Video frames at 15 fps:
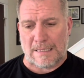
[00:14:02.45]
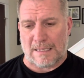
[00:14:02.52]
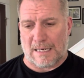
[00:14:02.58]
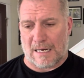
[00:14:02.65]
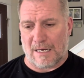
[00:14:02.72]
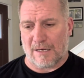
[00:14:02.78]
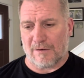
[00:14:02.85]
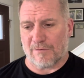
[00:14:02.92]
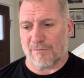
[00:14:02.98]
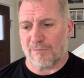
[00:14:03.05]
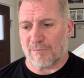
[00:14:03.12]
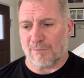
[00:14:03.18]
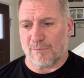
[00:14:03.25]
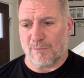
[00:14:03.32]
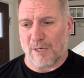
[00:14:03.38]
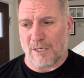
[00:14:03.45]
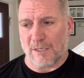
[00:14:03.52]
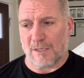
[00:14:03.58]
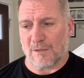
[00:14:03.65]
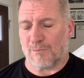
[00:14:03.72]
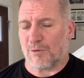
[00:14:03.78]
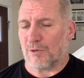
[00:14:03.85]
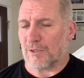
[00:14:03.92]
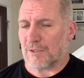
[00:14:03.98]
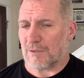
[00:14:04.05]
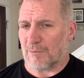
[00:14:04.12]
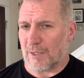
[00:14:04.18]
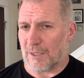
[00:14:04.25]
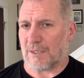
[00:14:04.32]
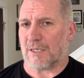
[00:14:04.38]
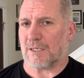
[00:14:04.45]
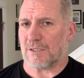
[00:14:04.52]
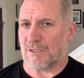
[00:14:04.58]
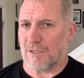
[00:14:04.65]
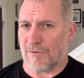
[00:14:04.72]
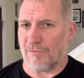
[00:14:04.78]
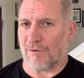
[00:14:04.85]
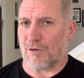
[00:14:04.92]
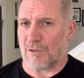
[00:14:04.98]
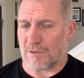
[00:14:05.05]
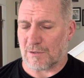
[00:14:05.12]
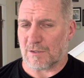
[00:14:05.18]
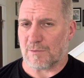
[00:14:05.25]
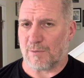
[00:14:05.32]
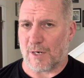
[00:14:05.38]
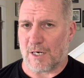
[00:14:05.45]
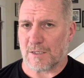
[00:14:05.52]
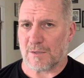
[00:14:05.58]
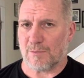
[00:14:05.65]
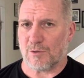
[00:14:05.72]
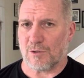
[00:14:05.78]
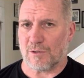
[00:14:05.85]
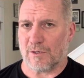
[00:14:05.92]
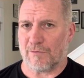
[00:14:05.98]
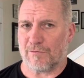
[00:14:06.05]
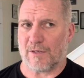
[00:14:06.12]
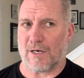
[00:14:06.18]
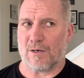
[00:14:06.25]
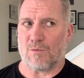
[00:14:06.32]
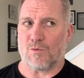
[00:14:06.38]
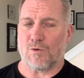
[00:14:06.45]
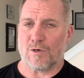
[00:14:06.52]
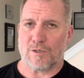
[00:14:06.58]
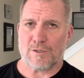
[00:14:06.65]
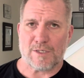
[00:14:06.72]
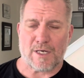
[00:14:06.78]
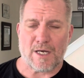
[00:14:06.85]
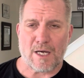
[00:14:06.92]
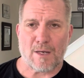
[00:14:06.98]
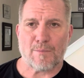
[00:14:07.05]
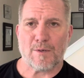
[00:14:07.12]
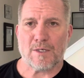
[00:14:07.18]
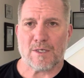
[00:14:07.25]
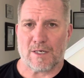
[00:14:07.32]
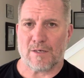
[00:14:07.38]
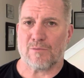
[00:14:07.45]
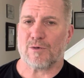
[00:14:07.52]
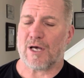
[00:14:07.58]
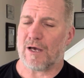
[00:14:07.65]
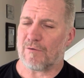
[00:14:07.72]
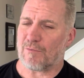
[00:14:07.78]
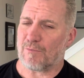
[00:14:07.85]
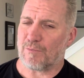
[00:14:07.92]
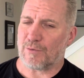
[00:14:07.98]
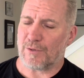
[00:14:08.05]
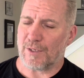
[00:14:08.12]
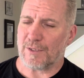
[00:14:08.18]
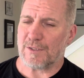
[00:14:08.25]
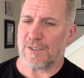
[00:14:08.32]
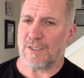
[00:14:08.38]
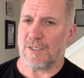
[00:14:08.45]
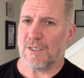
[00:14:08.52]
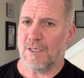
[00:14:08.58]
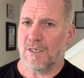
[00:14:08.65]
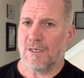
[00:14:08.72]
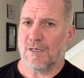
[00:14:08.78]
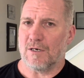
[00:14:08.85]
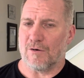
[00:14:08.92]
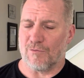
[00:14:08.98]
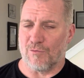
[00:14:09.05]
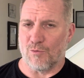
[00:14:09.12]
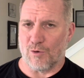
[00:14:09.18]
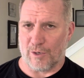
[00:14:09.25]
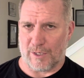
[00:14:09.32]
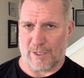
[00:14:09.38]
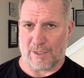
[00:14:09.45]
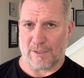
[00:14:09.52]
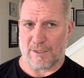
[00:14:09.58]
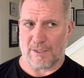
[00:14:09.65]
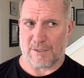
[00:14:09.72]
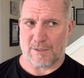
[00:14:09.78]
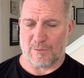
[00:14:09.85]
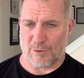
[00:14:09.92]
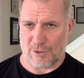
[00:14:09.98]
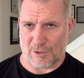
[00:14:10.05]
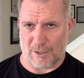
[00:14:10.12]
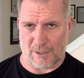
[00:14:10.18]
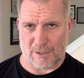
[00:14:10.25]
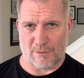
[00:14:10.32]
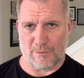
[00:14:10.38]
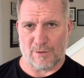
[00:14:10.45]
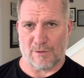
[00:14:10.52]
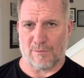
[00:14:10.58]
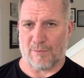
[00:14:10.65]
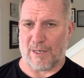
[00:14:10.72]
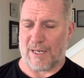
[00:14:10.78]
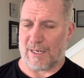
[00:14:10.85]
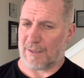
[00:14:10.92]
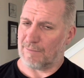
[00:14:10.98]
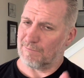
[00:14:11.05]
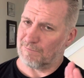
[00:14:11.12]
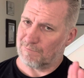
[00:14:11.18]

I have made it a point to make that as difficult as possible. If that were to happen, I would have plenty of warning that someone's trying to come through the back.